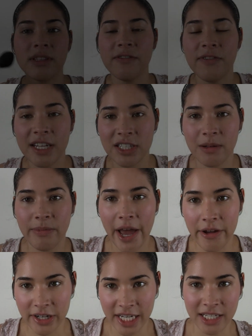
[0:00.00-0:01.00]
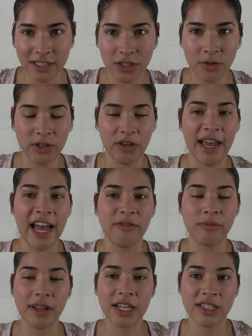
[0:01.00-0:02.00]
the finishing powder can do when you have
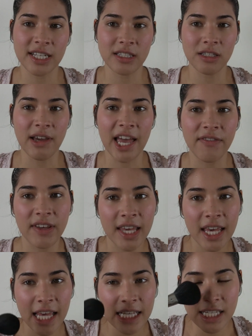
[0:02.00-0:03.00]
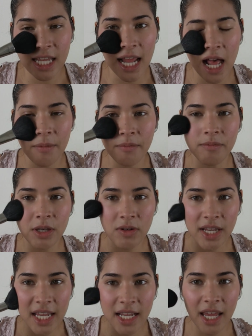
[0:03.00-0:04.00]
blush that's too heavy is it can help mute
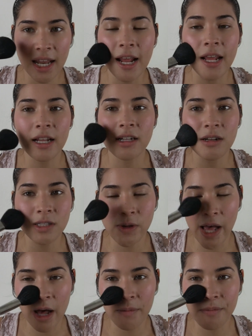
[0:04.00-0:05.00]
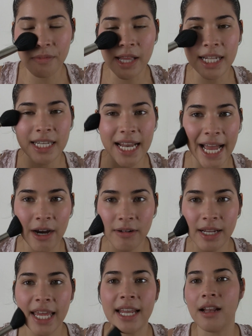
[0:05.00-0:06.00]
it, and it also will help blend it
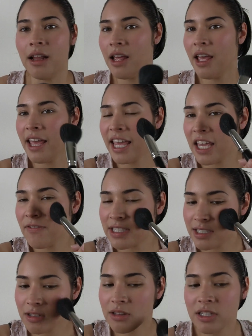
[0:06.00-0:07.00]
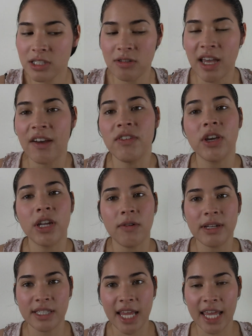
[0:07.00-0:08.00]
out. And if it still looks too heavy, you can
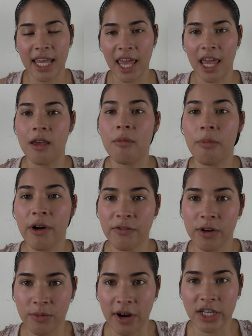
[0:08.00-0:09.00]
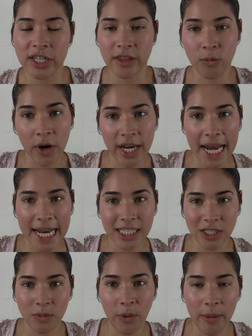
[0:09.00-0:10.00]
always take a buffer brush like the
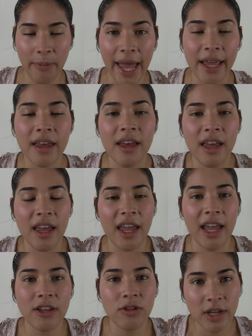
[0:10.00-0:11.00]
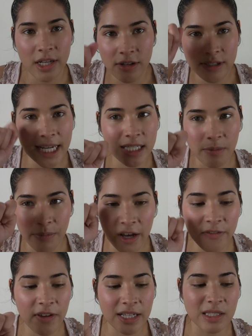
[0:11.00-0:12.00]
182 by MAC, and you can use that to
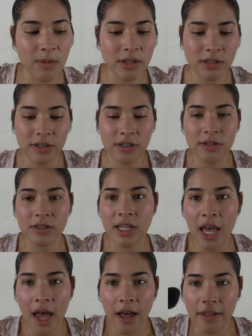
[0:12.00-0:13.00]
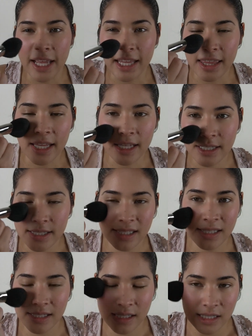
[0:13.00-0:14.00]
buff in small circles like
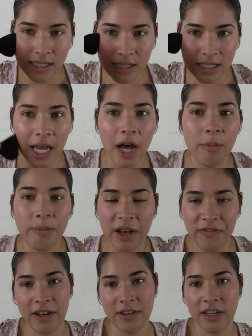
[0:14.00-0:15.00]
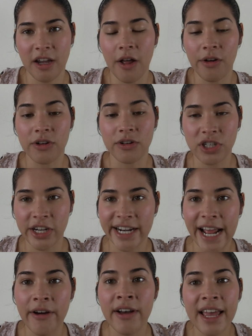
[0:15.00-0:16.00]
this to help buff out the color or shear it
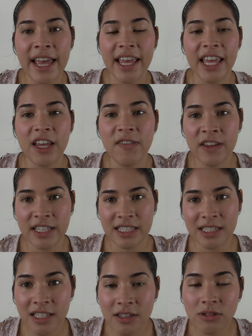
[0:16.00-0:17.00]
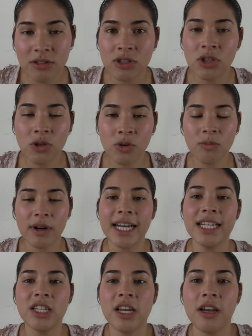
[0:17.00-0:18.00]
out. If it's still too
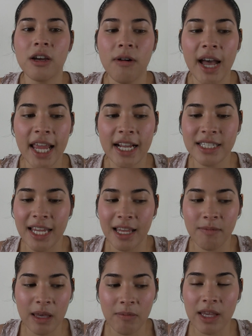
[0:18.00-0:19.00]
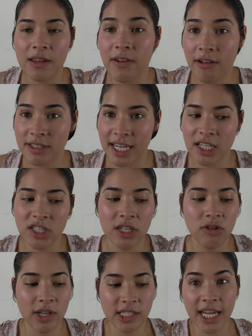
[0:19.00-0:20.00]
much, go ahead and take maybe foundation.
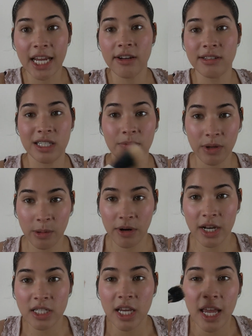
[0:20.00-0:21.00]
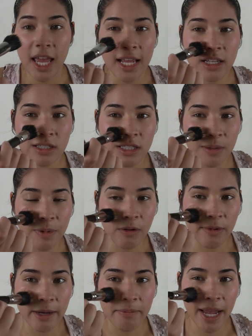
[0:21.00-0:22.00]
You can take your stippling brush and just stipple
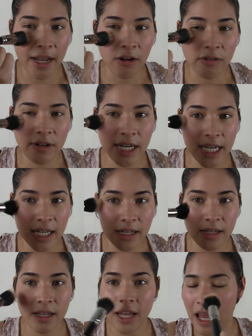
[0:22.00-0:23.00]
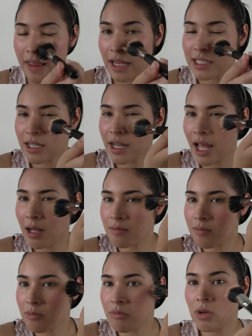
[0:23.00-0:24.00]
right back over it, and that's going to help
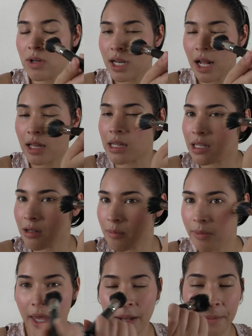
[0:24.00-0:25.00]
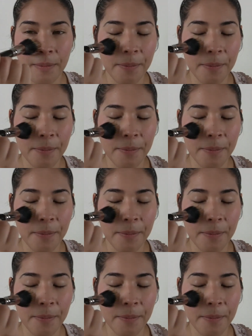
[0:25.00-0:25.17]
mute it a little bit.